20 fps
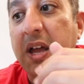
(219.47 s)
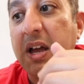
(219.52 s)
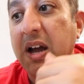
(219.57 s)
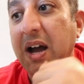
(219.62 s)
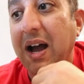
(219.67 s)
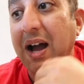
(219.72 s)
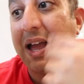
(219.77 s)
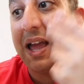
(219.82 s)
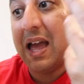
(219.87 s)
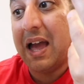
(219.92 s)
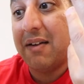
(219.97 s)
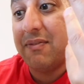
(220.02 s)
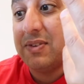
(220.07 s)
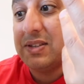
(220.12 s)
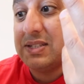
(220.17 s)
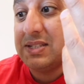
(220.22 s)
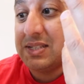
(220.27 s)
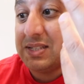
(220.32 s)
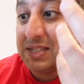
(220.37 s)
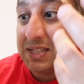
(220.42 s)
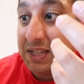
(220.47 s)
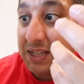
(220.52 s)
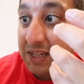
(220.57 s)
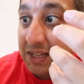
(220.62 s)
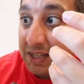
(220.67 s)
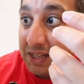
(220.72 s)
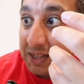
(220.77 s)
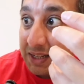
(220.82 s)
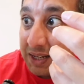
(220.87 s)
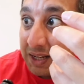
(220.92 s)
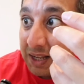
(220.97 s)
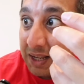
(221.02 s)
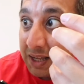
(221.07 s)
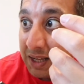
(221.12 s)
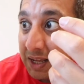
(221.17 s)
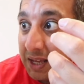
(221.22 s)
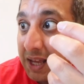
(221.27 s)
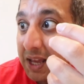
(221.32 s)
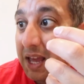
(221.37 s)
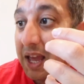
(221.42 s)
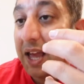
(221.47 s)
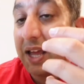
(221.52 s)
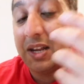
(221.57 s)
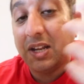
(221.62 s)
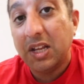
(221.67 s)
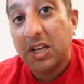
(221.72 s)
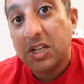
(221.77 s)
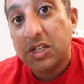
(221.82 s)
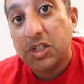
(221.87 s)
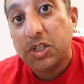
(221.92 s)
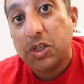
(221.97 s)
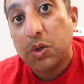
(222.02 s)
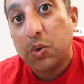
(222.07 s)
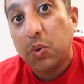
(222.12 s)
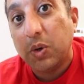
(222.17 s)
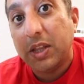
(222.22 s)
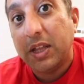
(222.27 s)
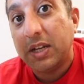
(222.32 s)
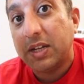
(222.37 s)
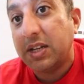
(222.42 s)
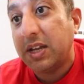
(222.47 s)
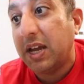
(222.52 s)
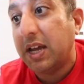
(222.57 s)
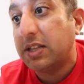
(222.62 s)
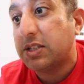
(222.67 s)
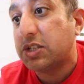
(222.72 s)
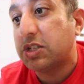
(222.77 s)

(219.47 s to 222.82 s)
I haven't seen any issue with it yet,